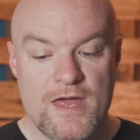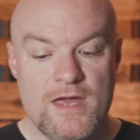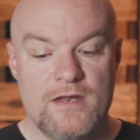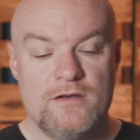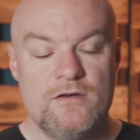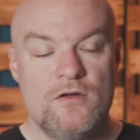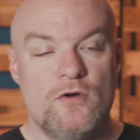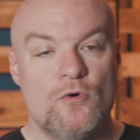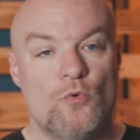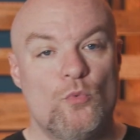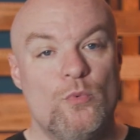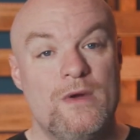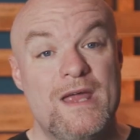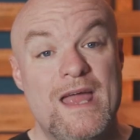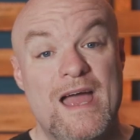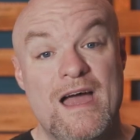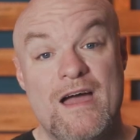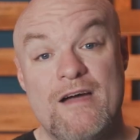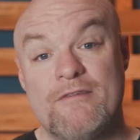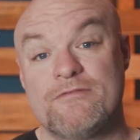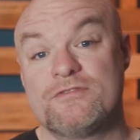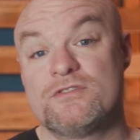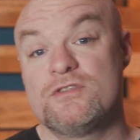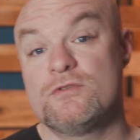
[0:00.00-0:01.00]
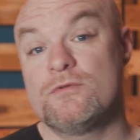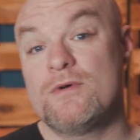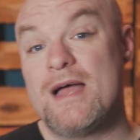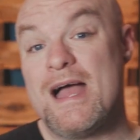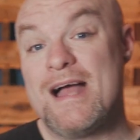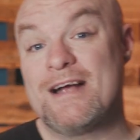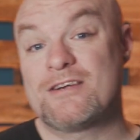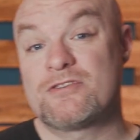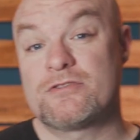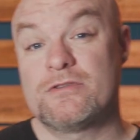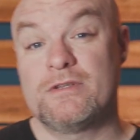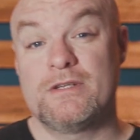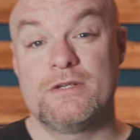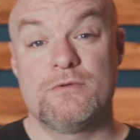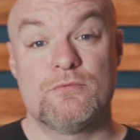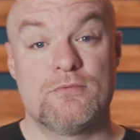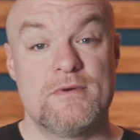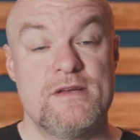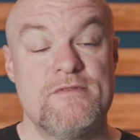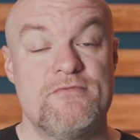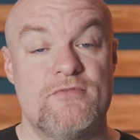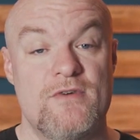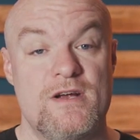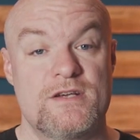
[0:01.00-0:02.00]
then we have to actually
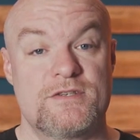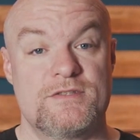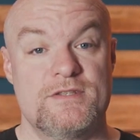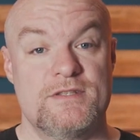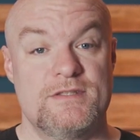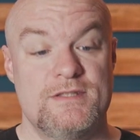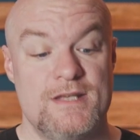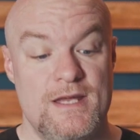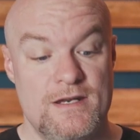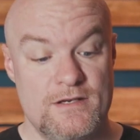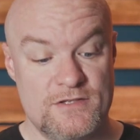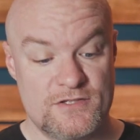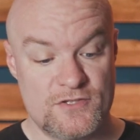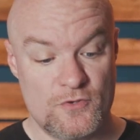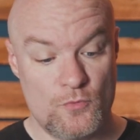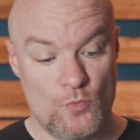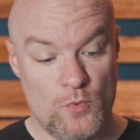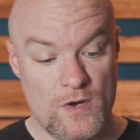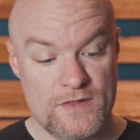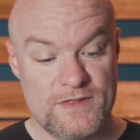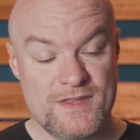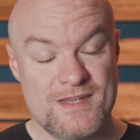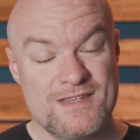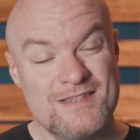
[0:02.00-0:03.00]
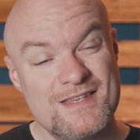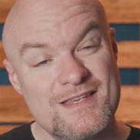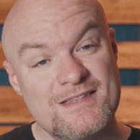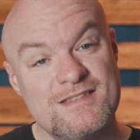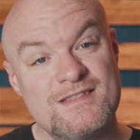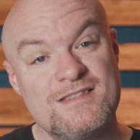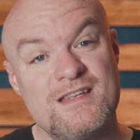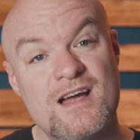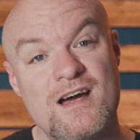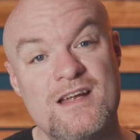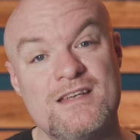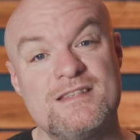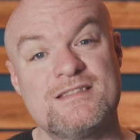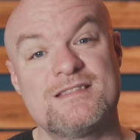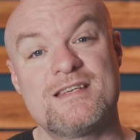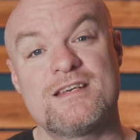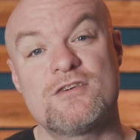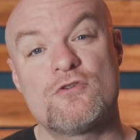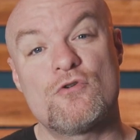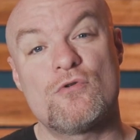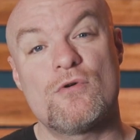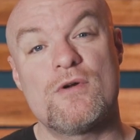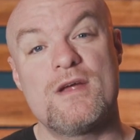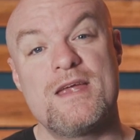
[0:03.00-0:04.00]
refresh this data. So what this has done is
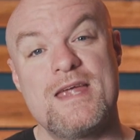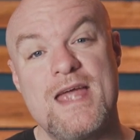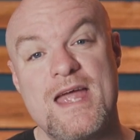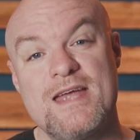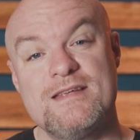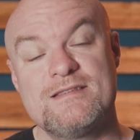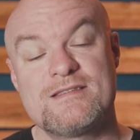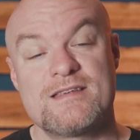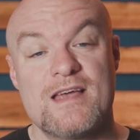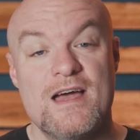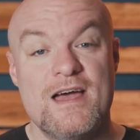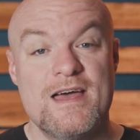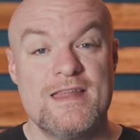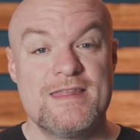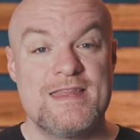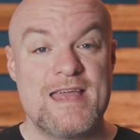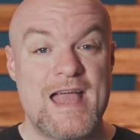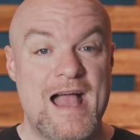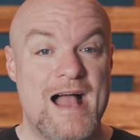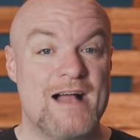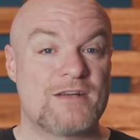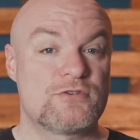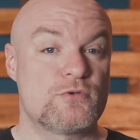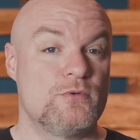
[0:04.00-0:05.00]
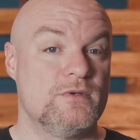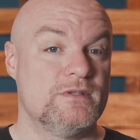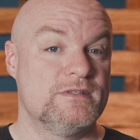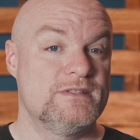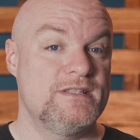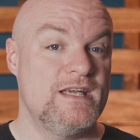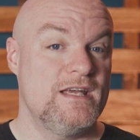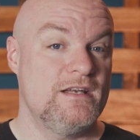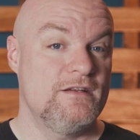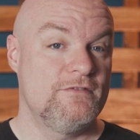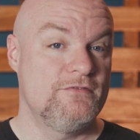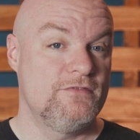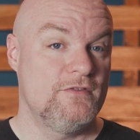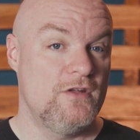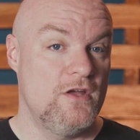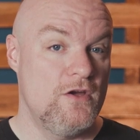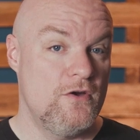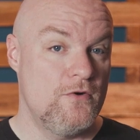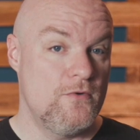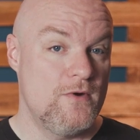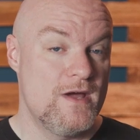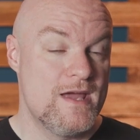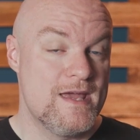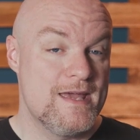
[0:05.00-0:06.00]
it creates the actual data
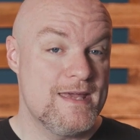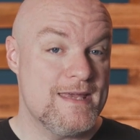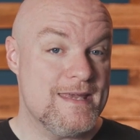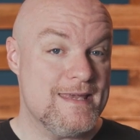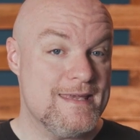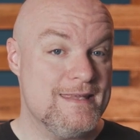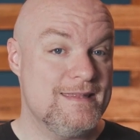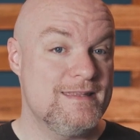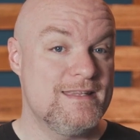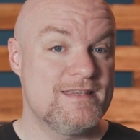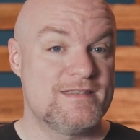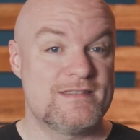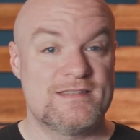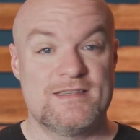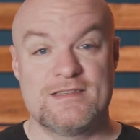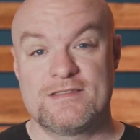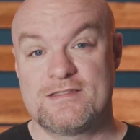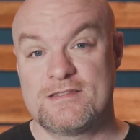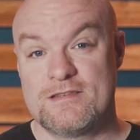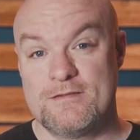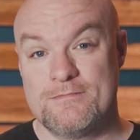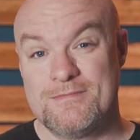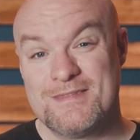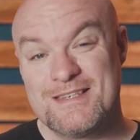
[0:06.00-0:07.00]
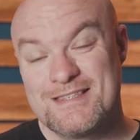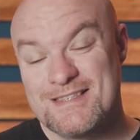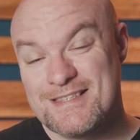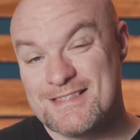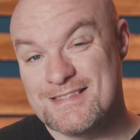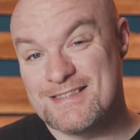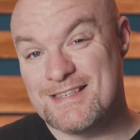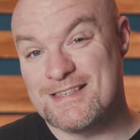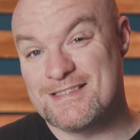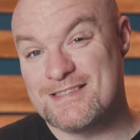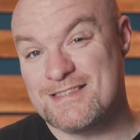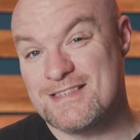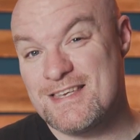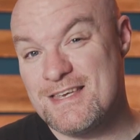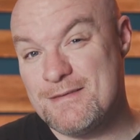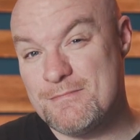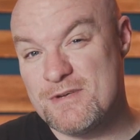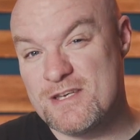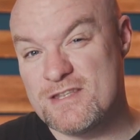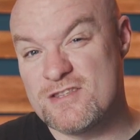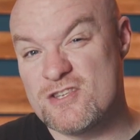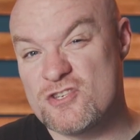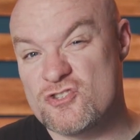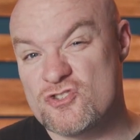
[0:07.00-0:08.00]
flow in the system. This is the
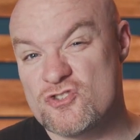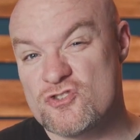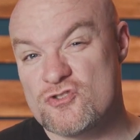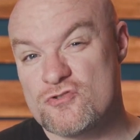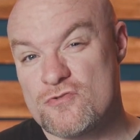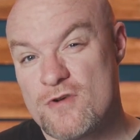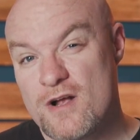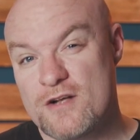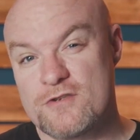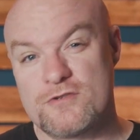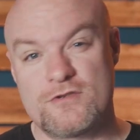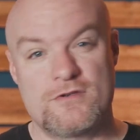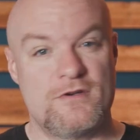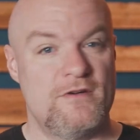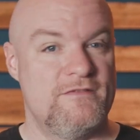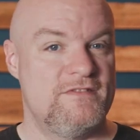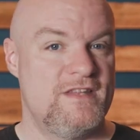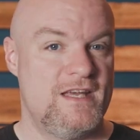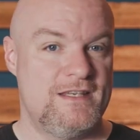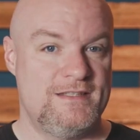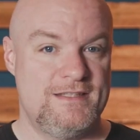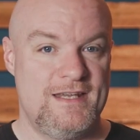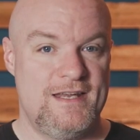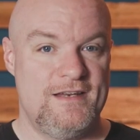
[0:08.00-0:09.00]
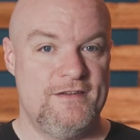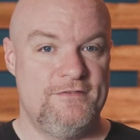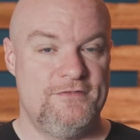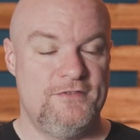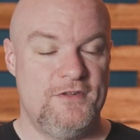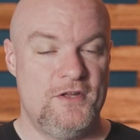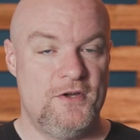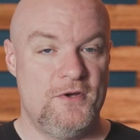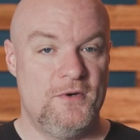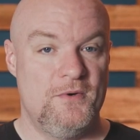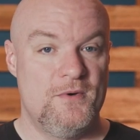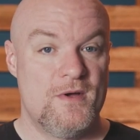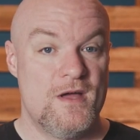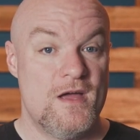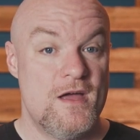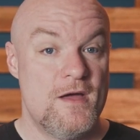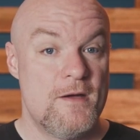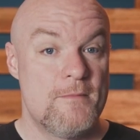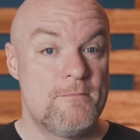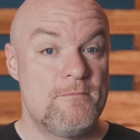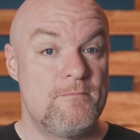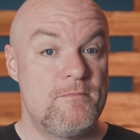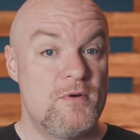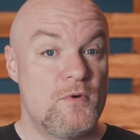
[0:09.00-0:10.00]
schema and the structure of that data flow,
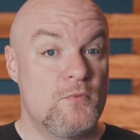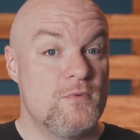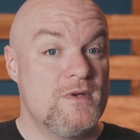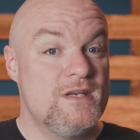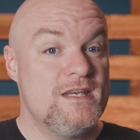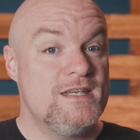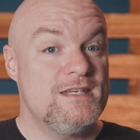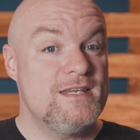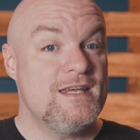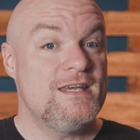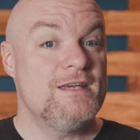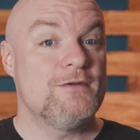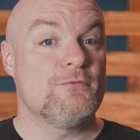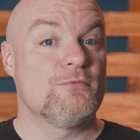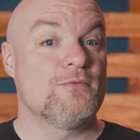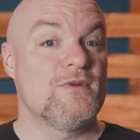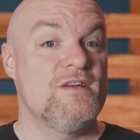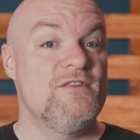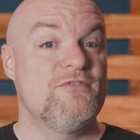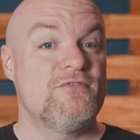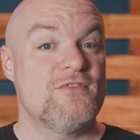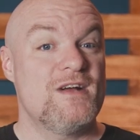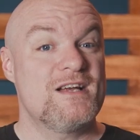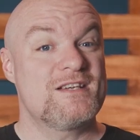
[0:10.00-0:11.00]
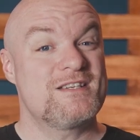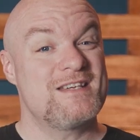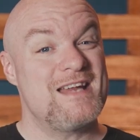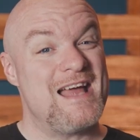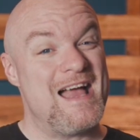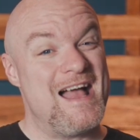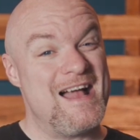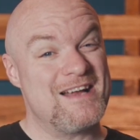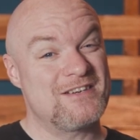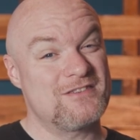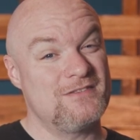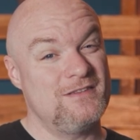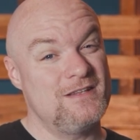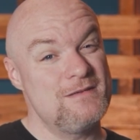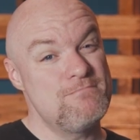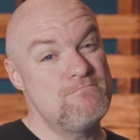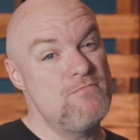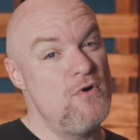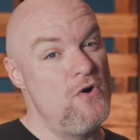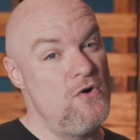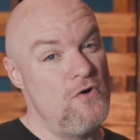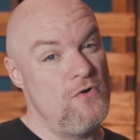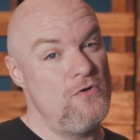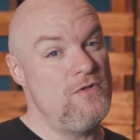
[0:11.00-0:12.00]
but we need to hit refresh to actually
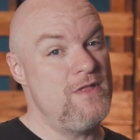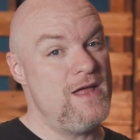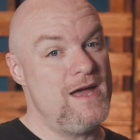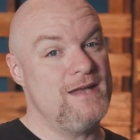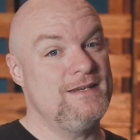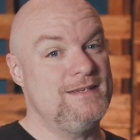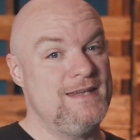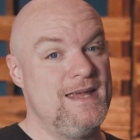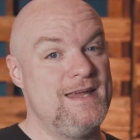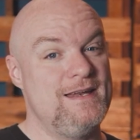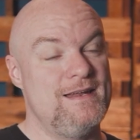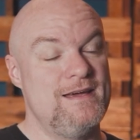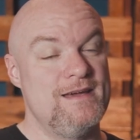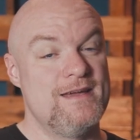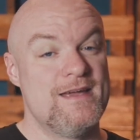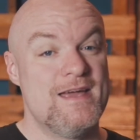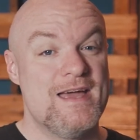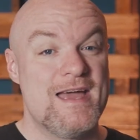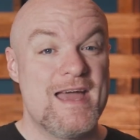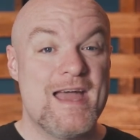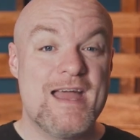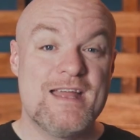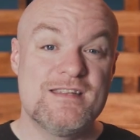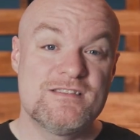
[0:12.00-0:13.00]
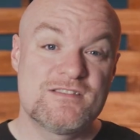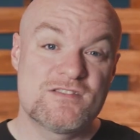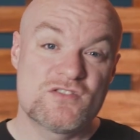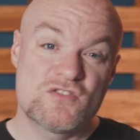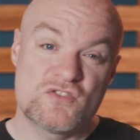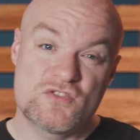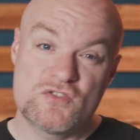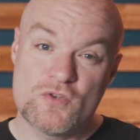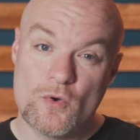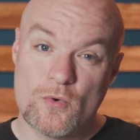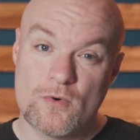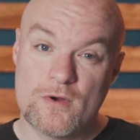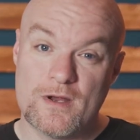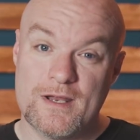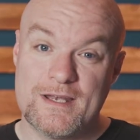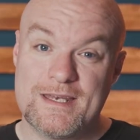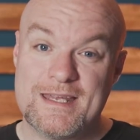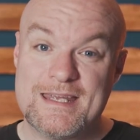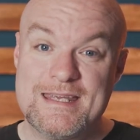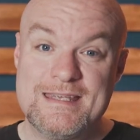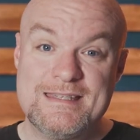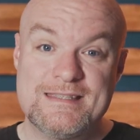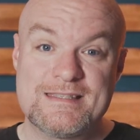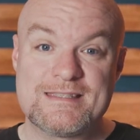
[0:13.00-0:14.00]
pull that data and store
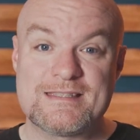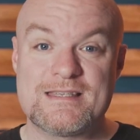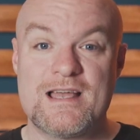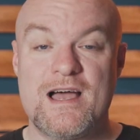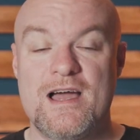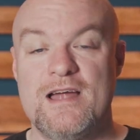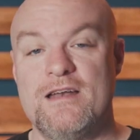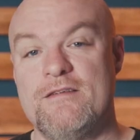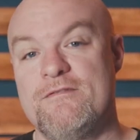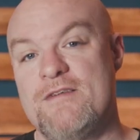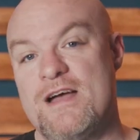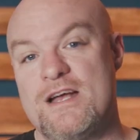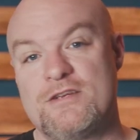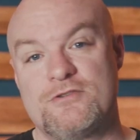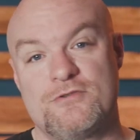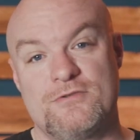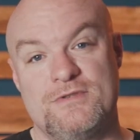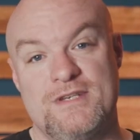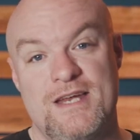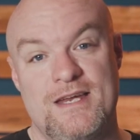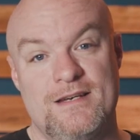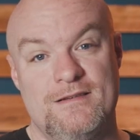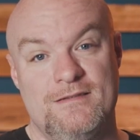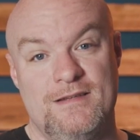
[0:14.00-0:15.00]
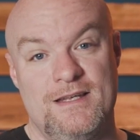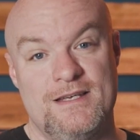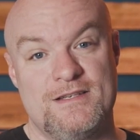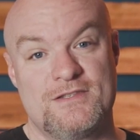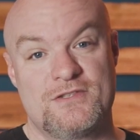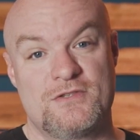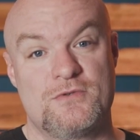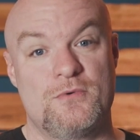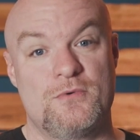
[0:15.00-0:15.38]
it inside of Azure Data Lake